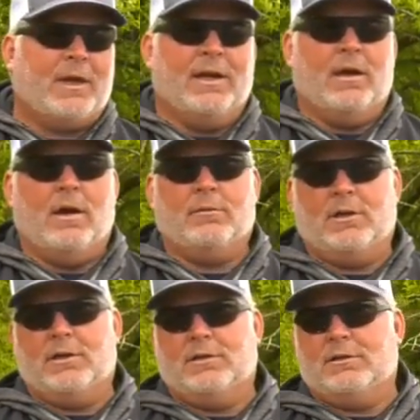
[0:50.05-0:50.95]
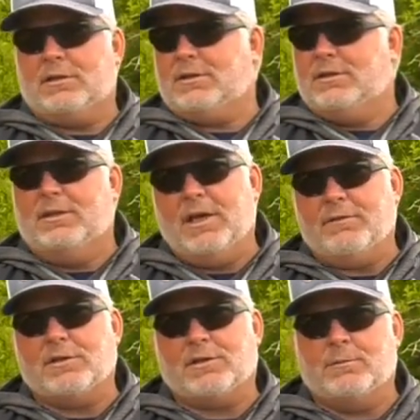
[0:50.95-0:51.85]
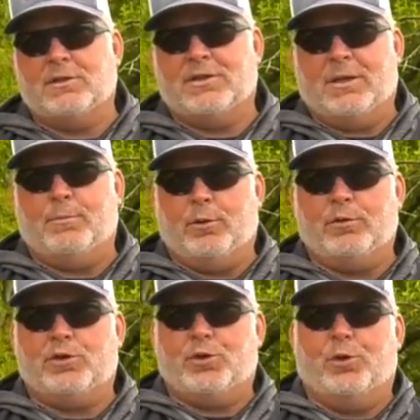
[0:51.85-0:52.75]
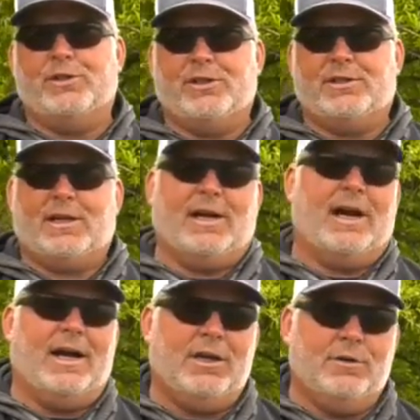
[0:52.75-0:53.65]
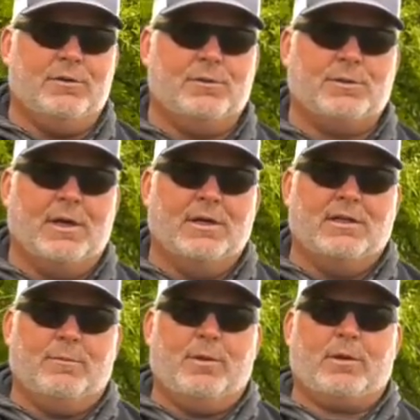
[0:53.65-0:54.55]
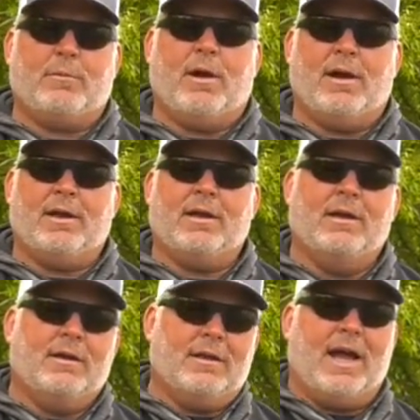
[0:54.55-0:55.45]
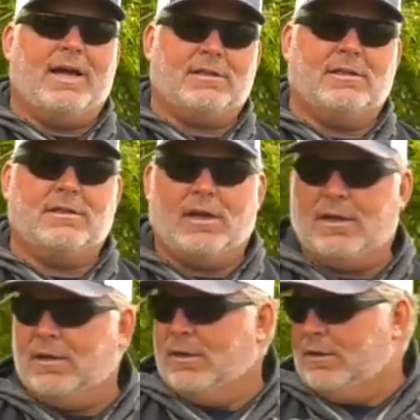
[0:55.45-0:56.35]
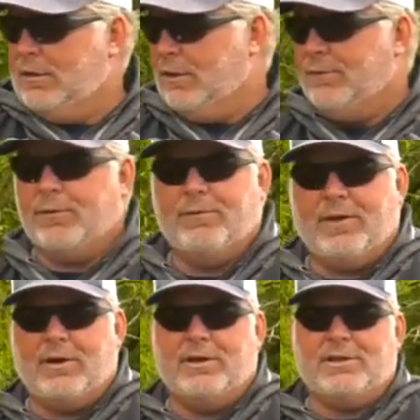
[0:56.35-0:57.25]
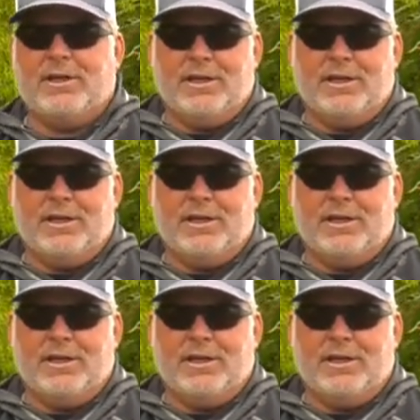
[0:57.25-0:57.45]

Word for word: And I, I'm gonna just give you some simple choices that I use to pick my glasses that, you know, for the various